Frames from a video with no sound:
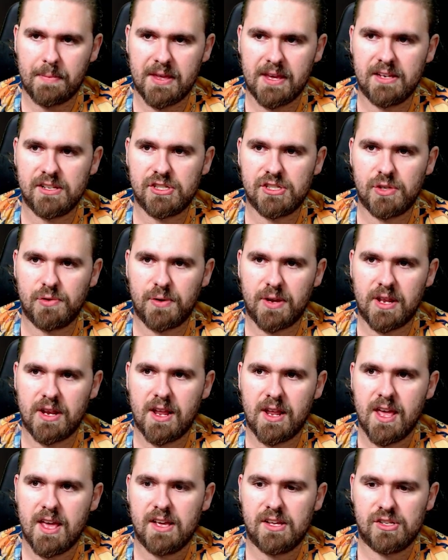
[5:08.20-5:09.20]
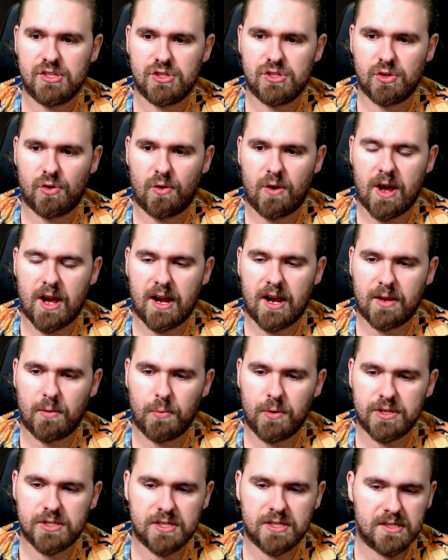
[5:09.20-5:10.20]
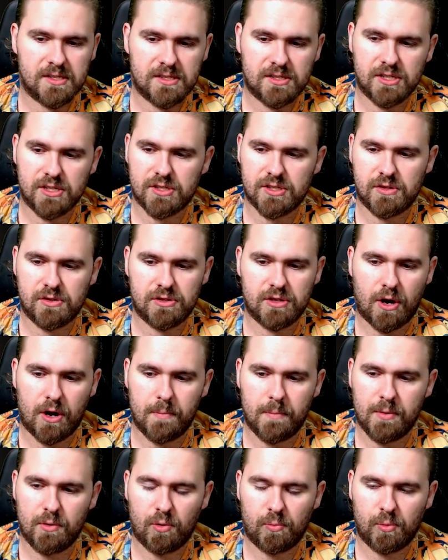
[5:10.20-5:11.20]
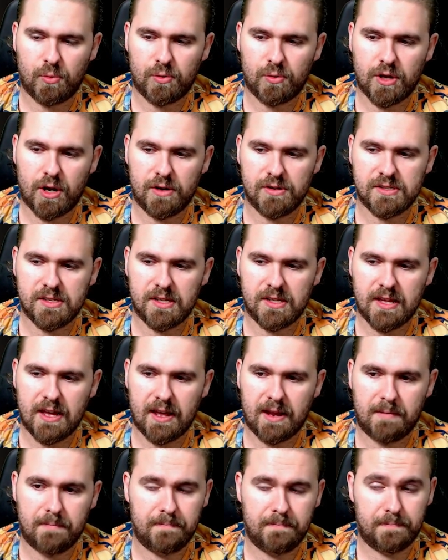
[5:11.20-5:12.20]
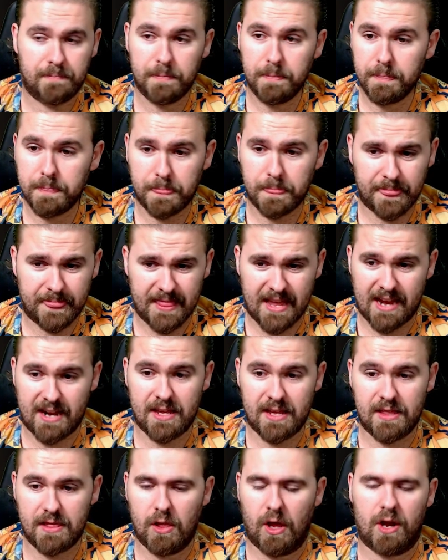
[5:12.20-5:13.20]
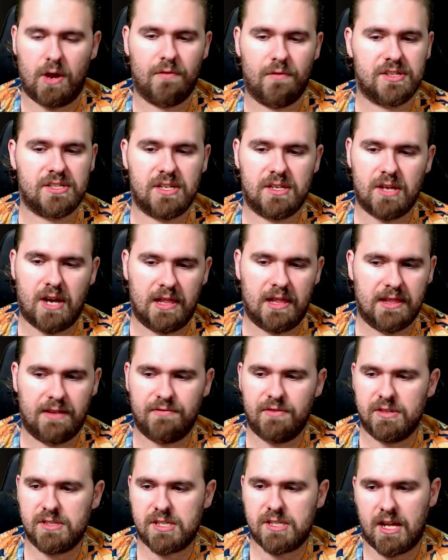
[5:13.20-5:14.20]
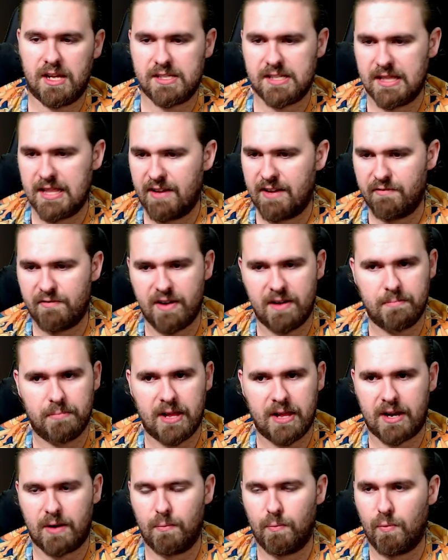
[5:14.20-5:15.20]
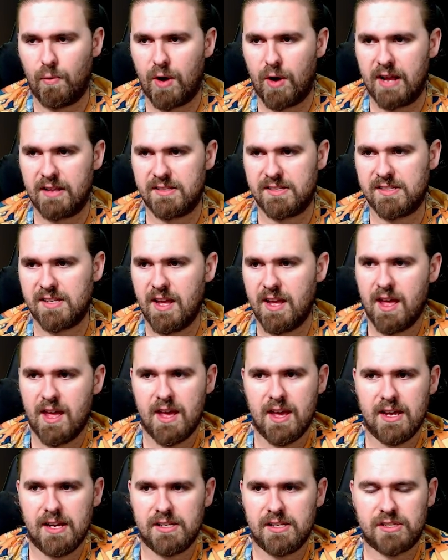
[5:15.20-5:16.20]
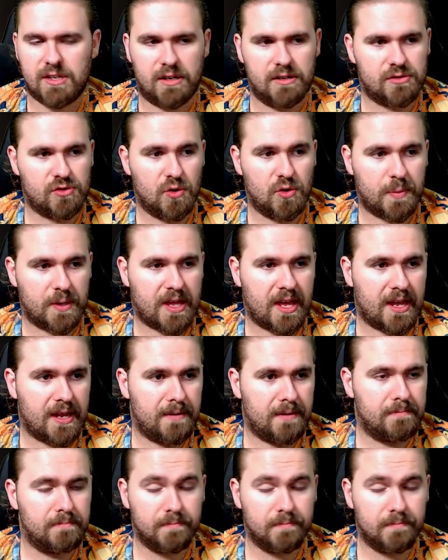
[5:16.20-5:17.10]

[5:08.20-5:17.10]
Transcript: Hisuian Zorak, which is just dope. Normal ghost again. Like obviously I love those colors. I love red, black, and whites. So I'm super keen